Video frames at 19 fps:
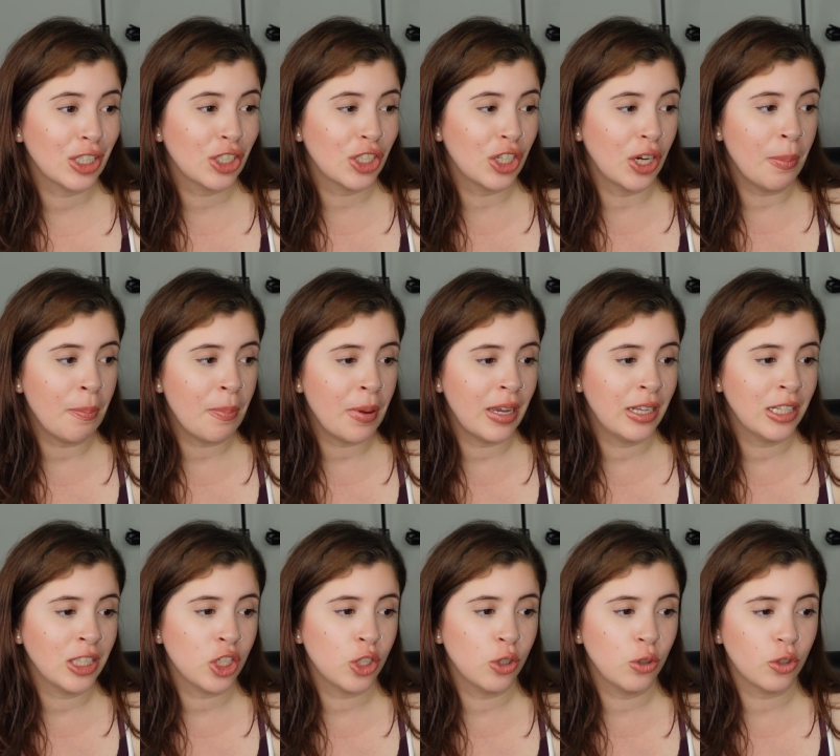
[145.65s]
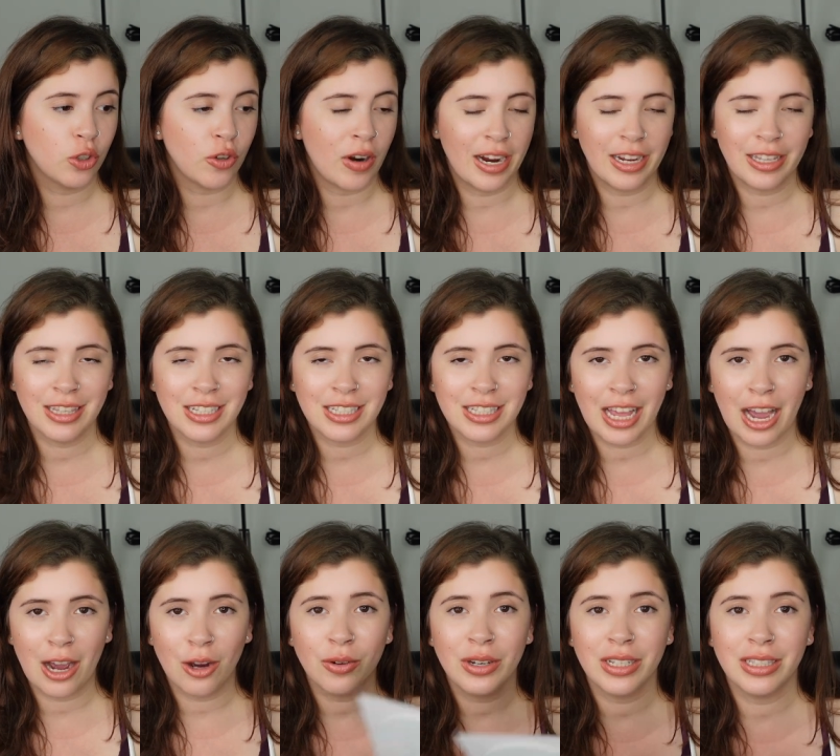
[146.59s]
jump into trying this
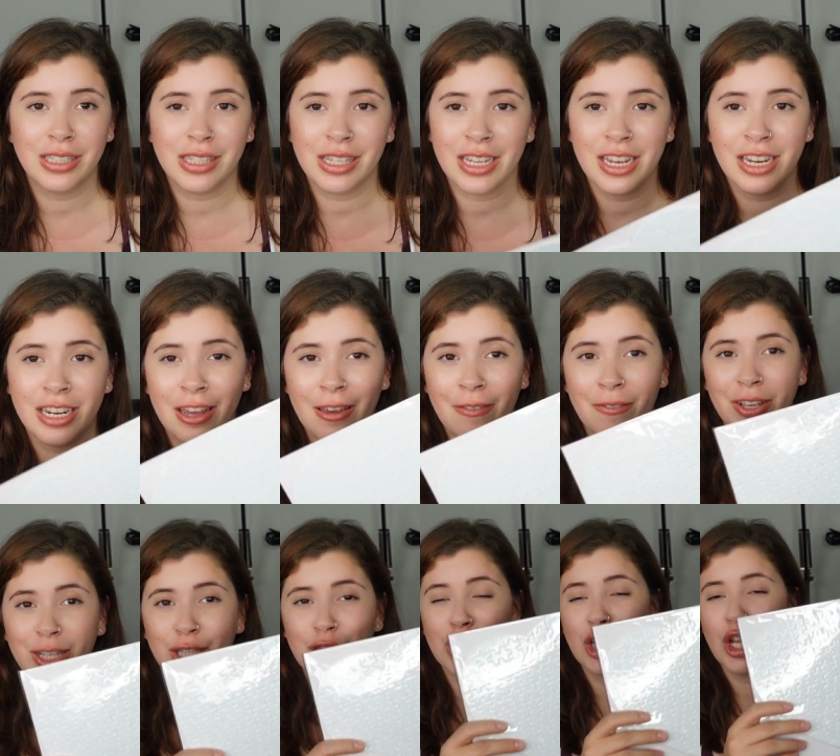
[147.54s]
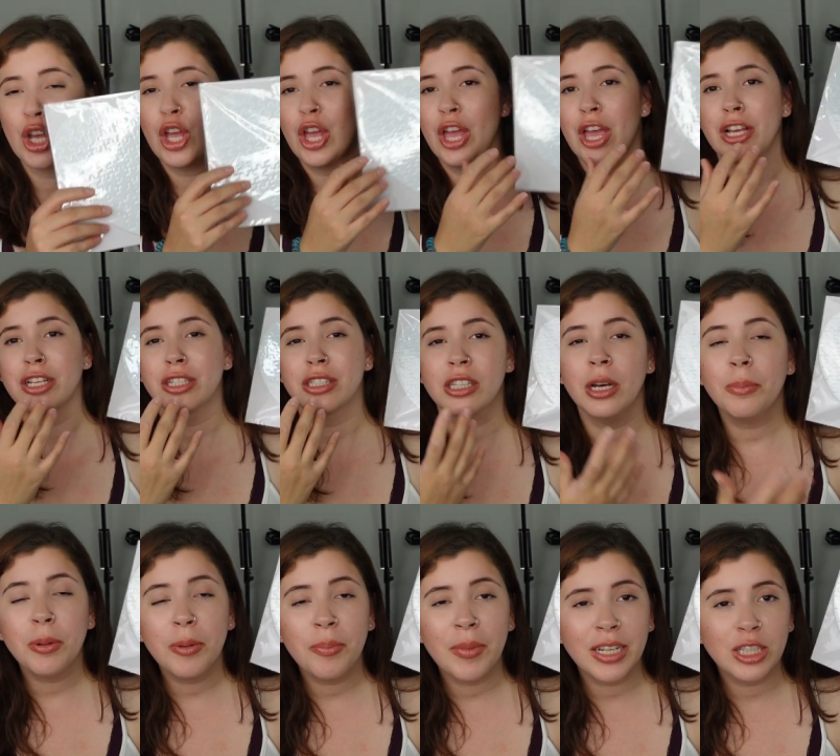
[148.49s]
out and seeing if it
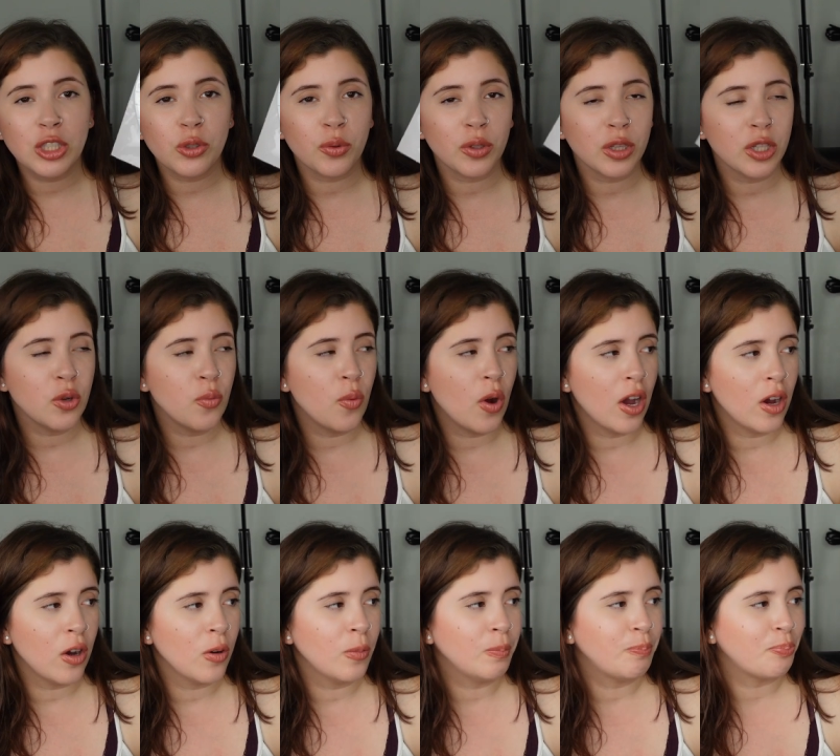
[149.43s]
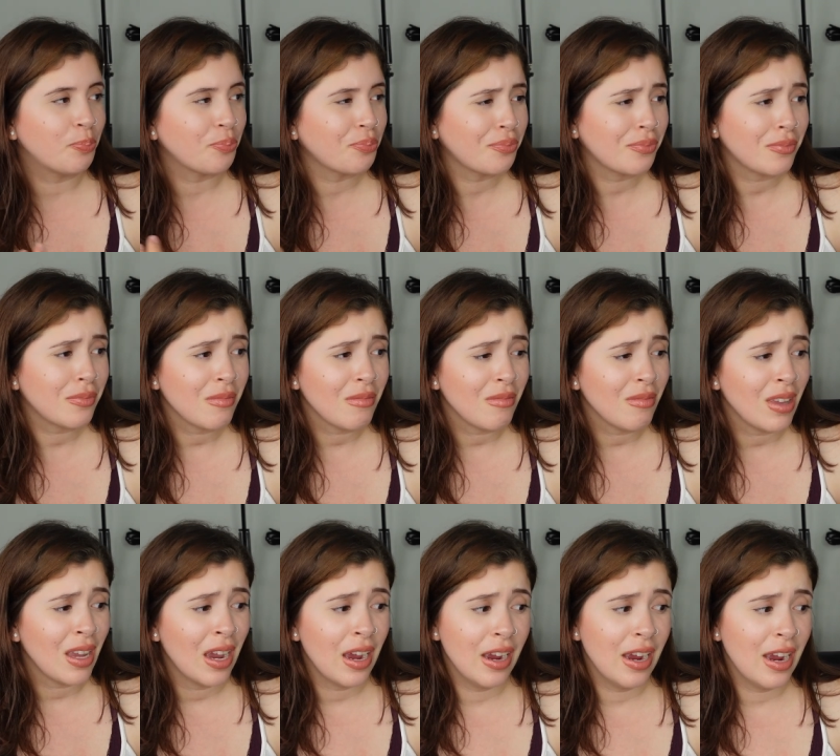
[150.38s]
sublimates really well
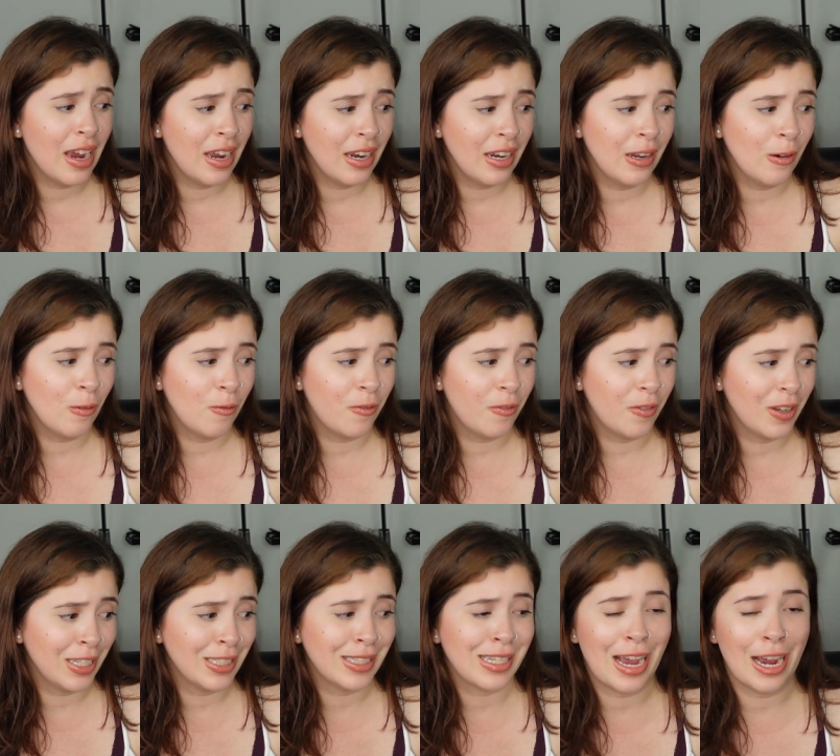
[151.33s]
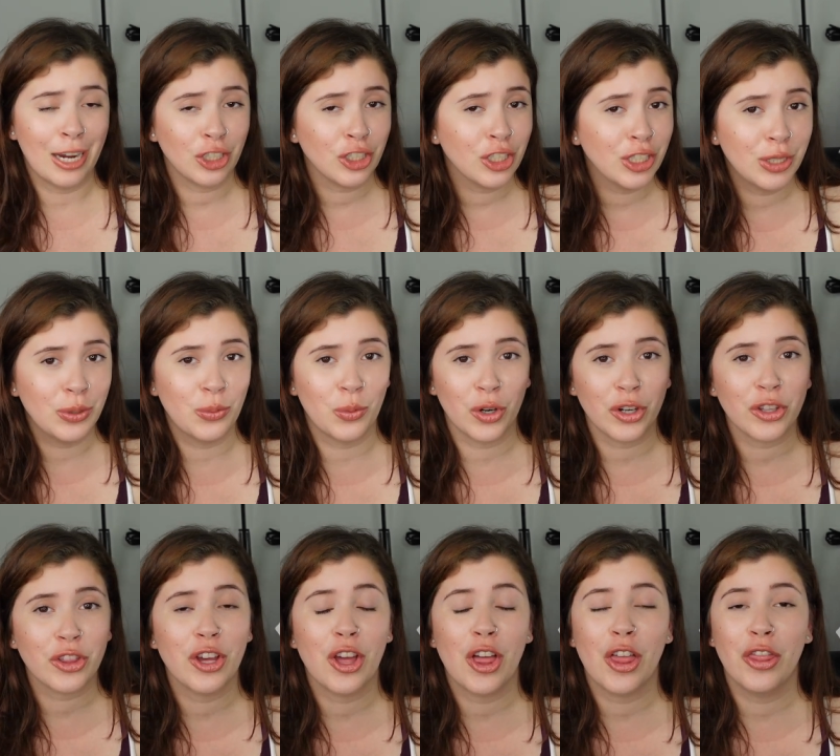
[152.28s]
and if it's actually
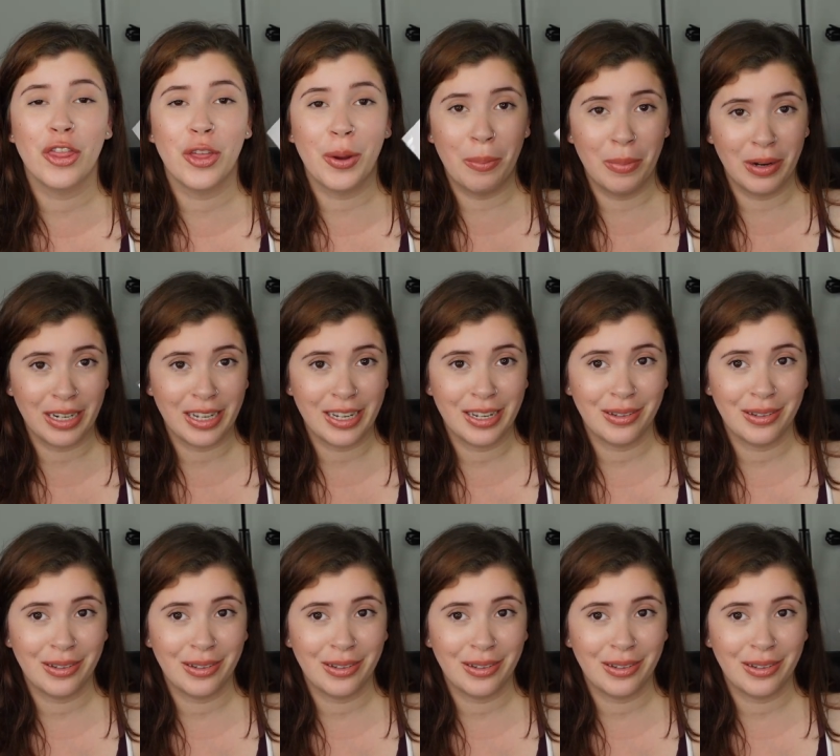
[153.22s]
worth the money.